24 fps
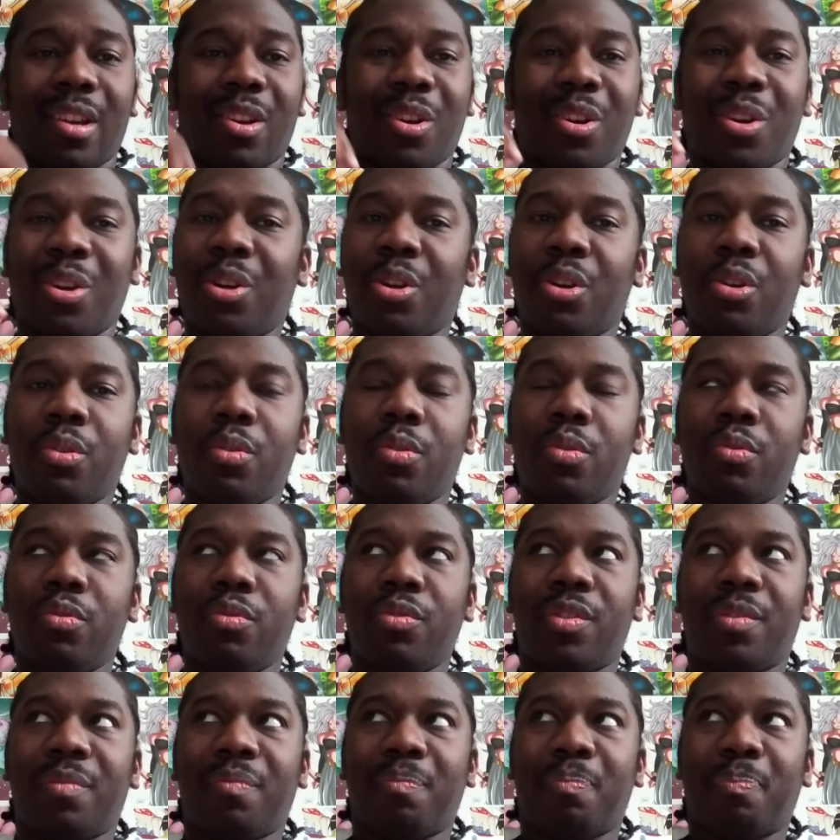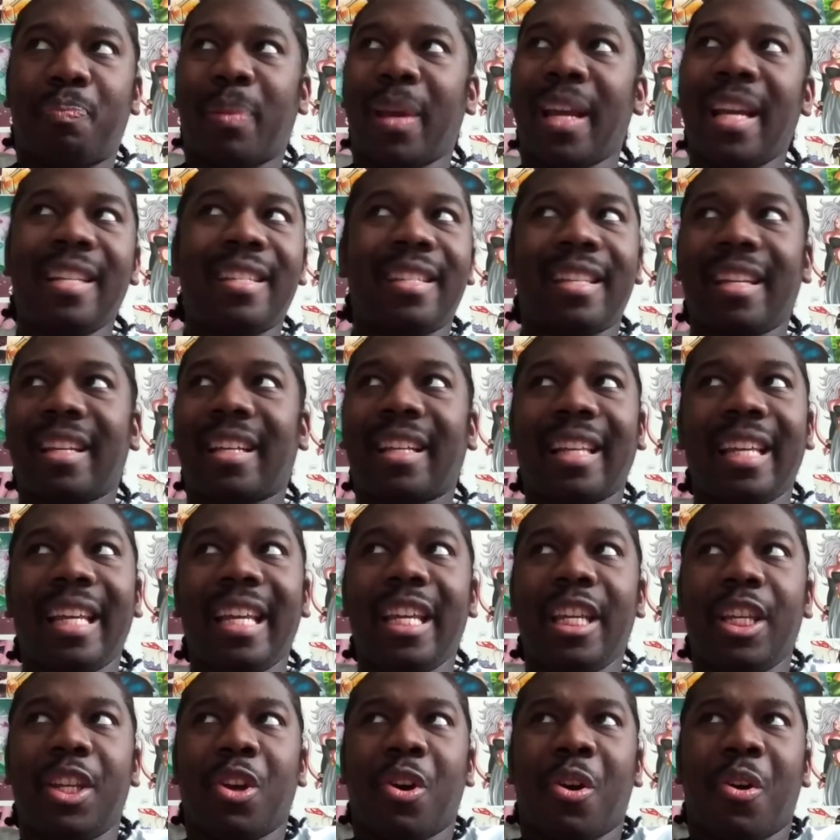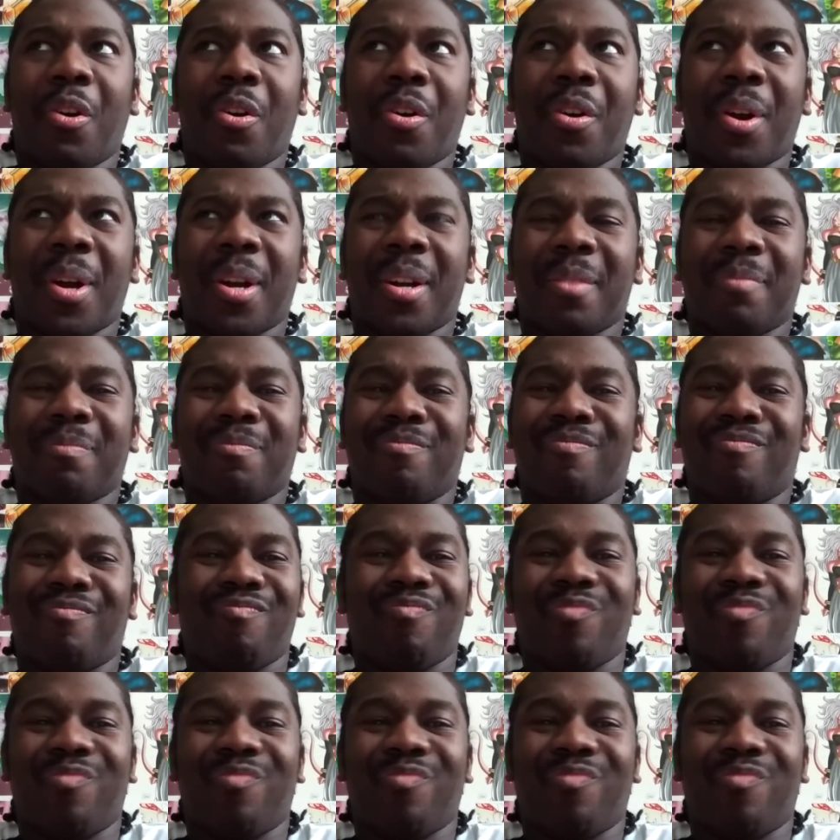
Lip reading: who's basically your